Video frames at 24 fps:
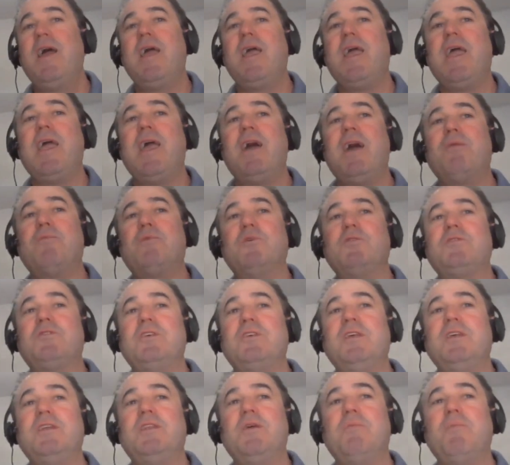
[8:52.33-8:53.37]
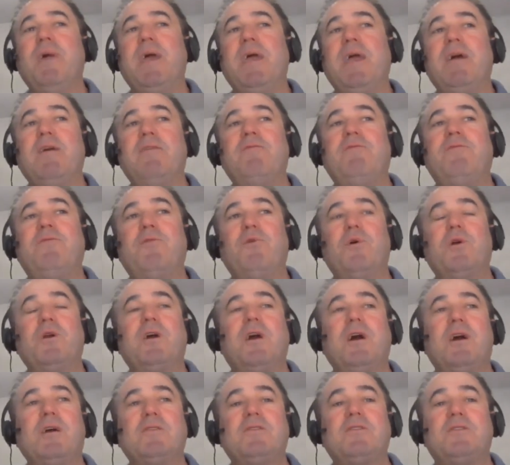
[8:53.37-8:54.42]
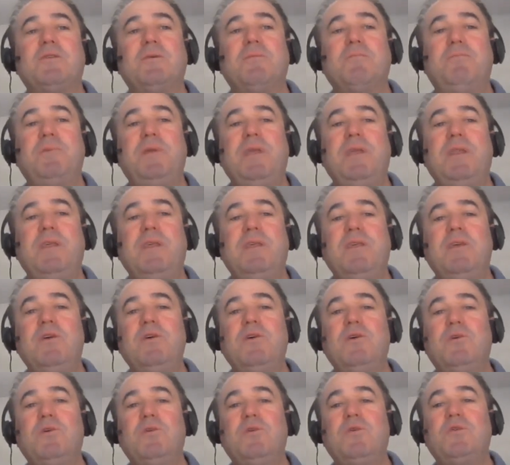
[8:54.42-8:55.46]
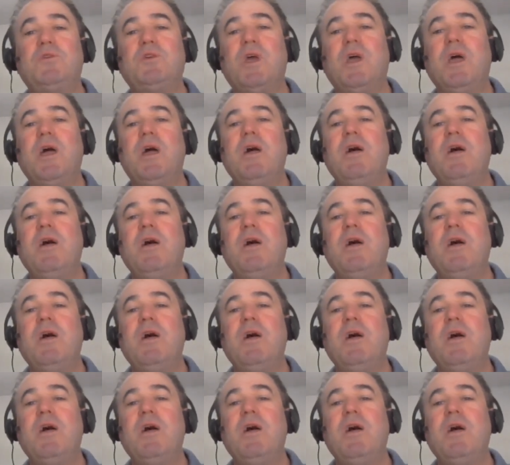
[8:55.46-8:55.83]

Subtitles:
and we're seeing demand for custom PDUs